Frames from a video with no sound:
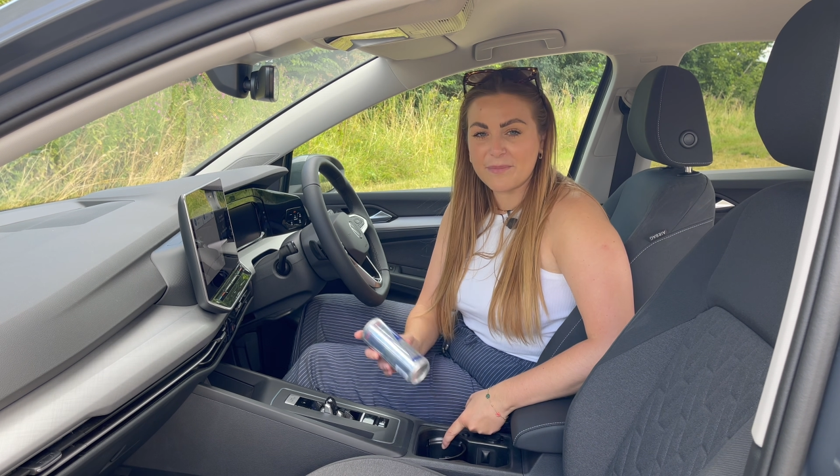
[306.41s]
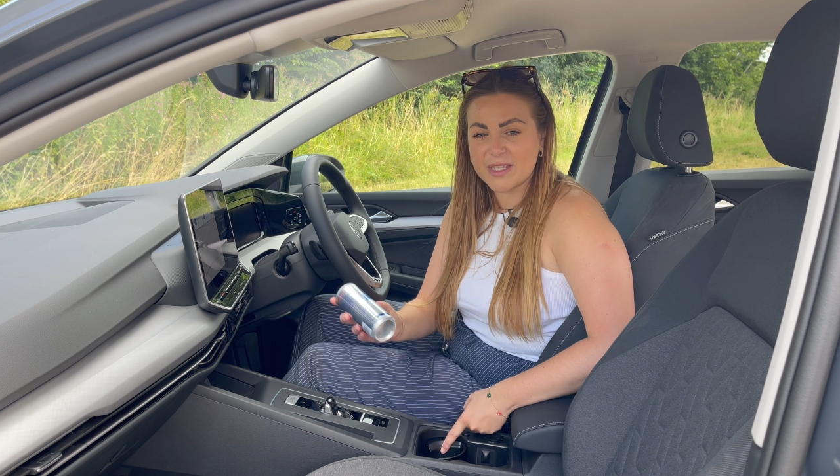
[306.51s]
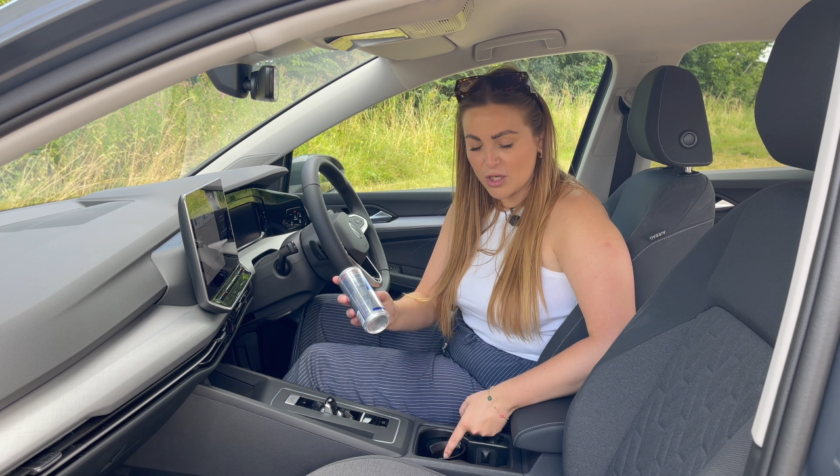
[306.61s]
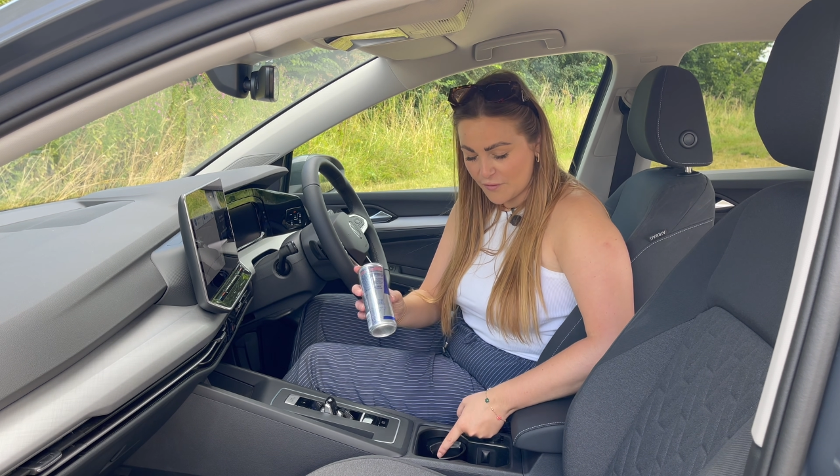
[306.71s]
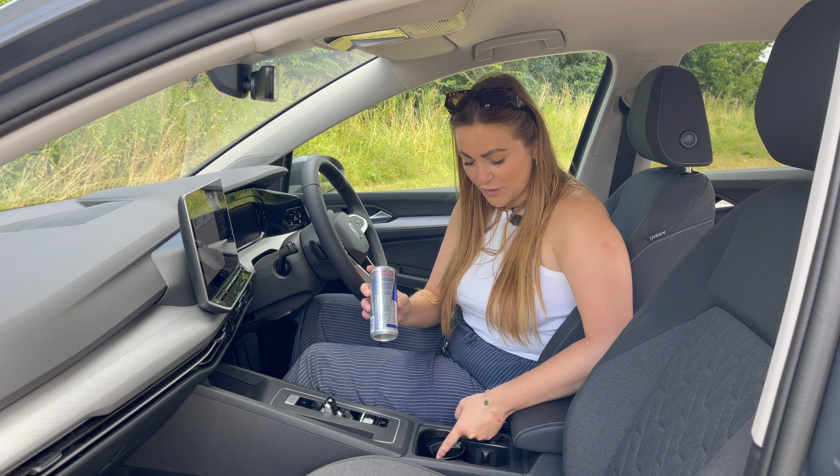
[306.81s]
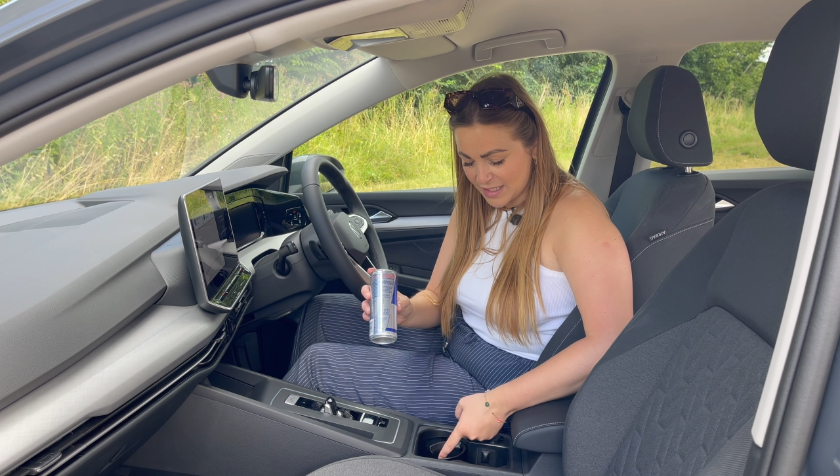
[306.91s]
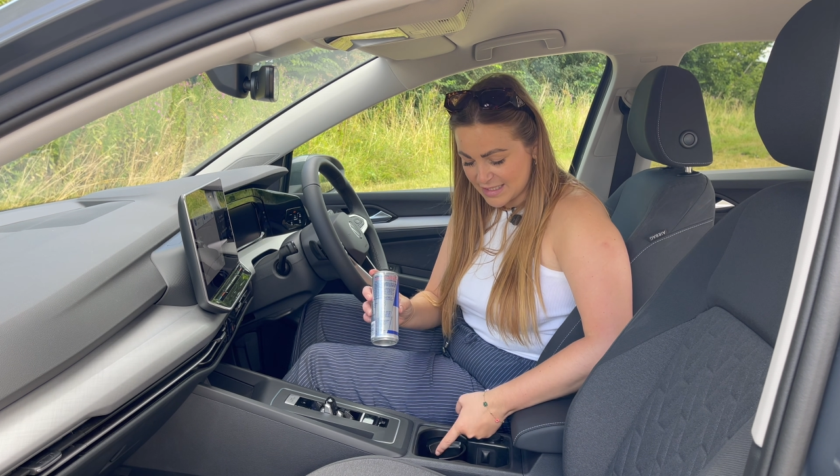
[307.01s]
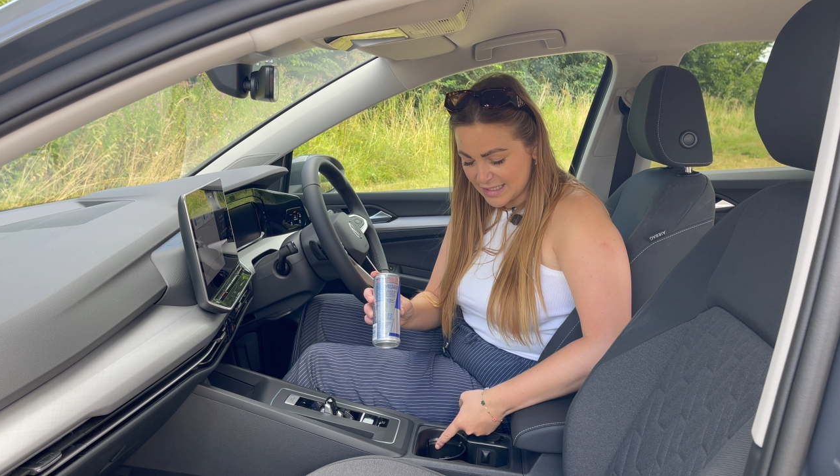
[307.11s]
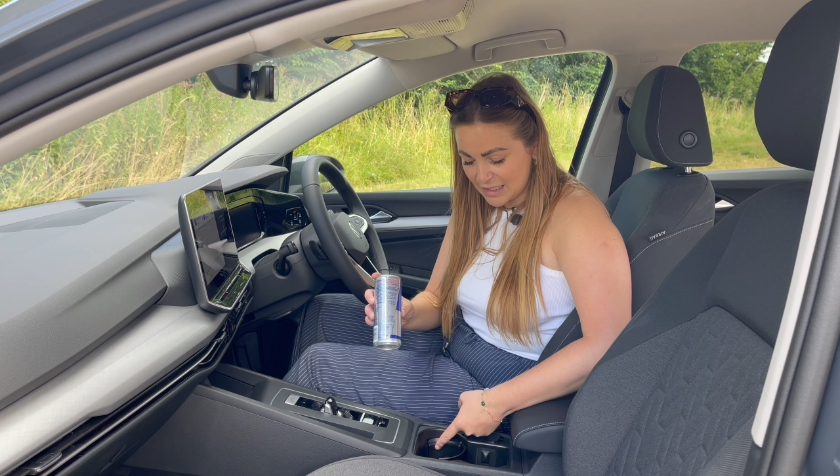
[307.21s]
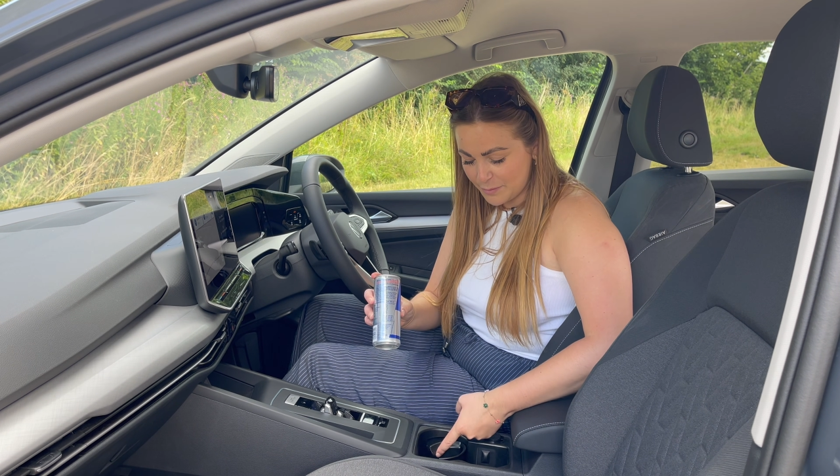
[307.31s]
So you've got this
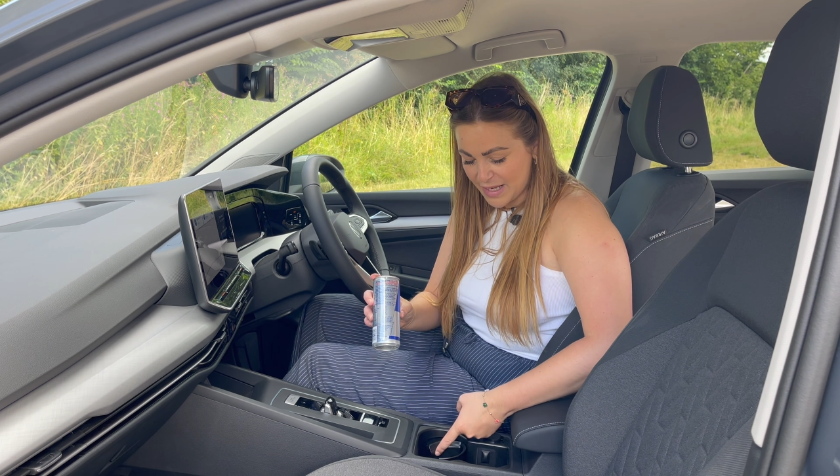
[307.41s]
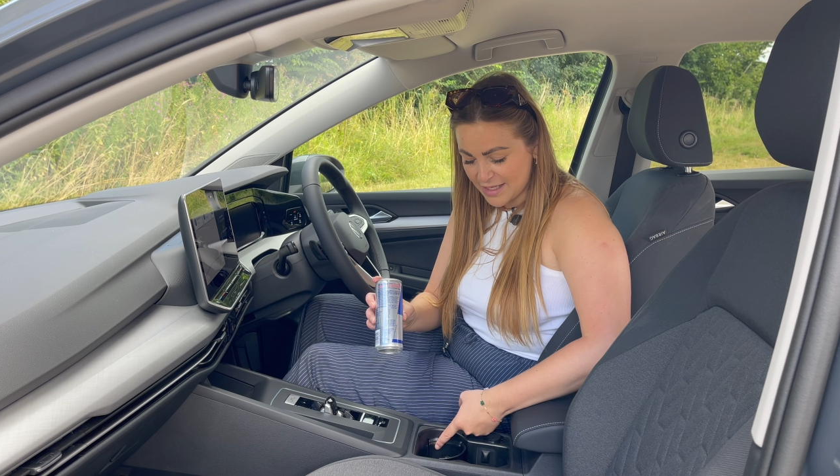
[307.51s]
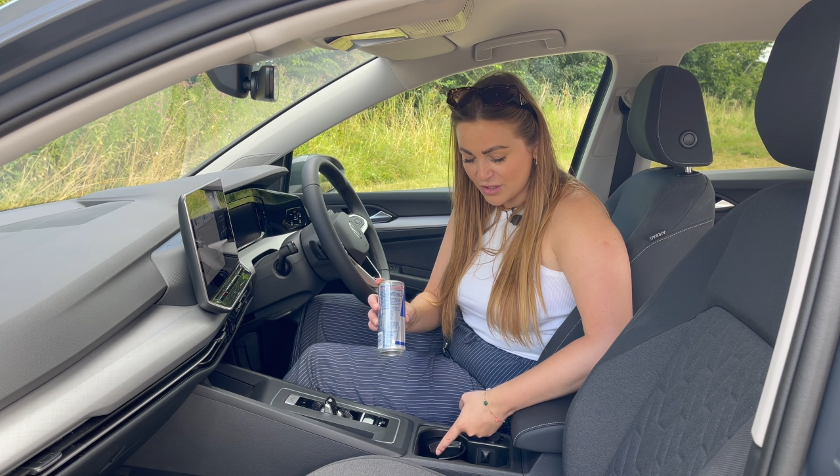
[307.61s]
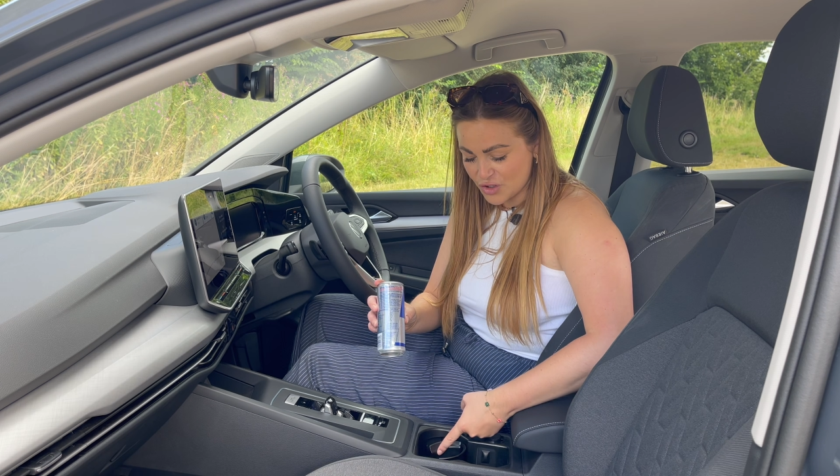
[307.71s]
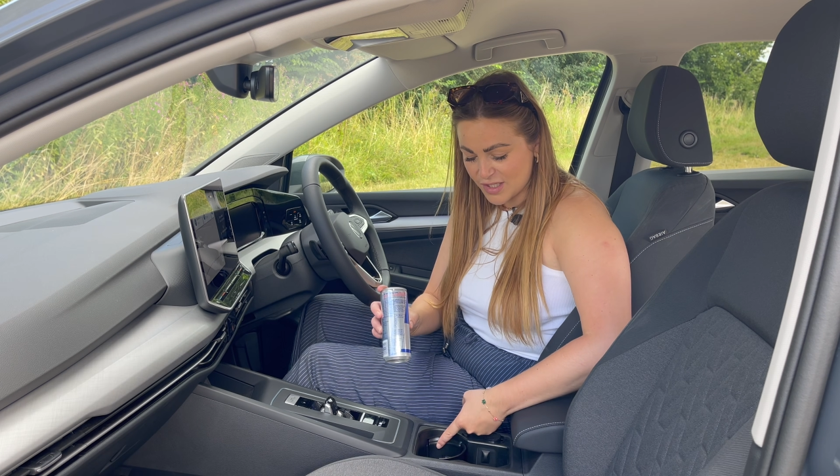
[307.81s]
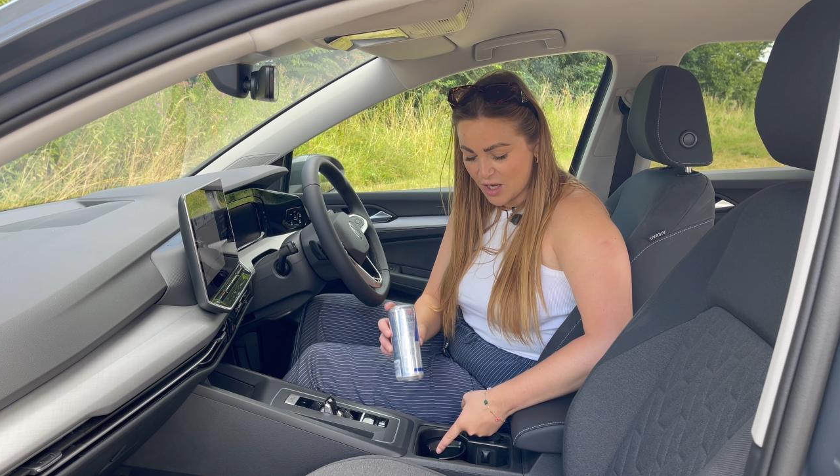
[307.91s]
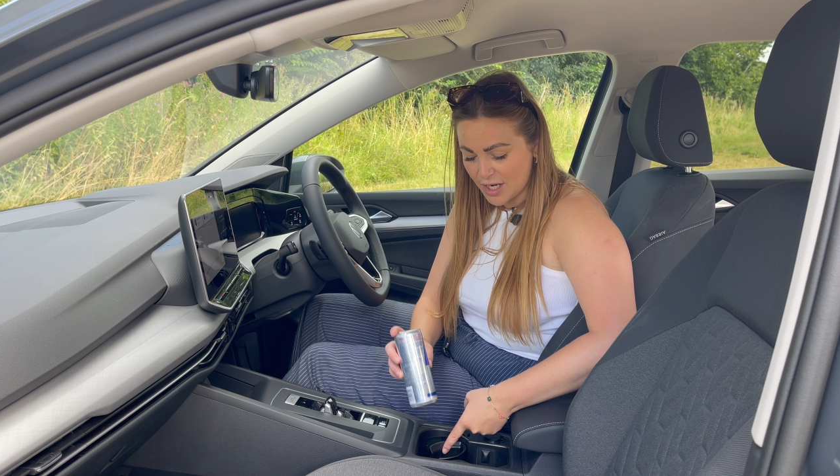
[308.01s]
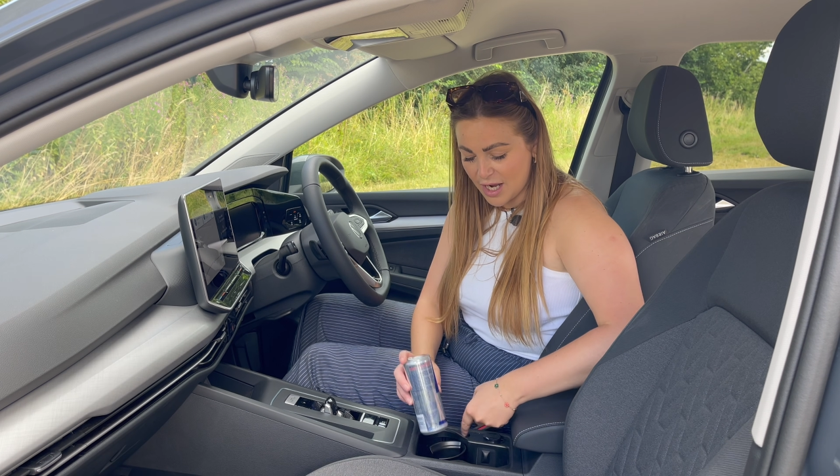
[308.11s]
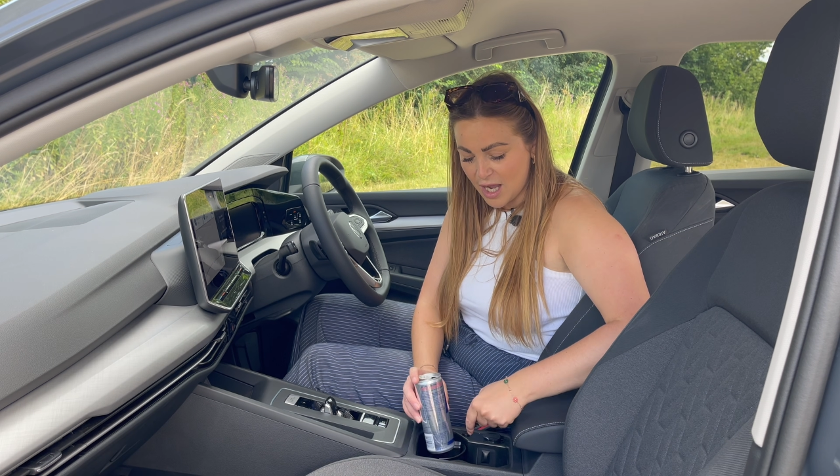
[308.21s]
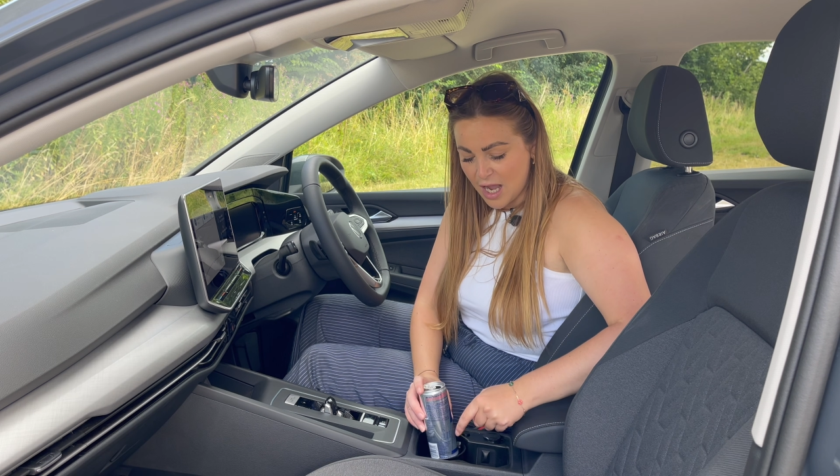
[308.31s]
little bit that just
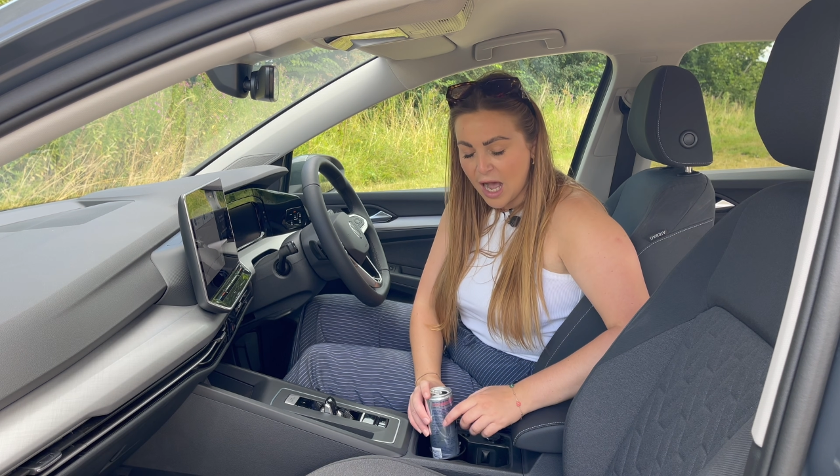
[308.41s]
kind of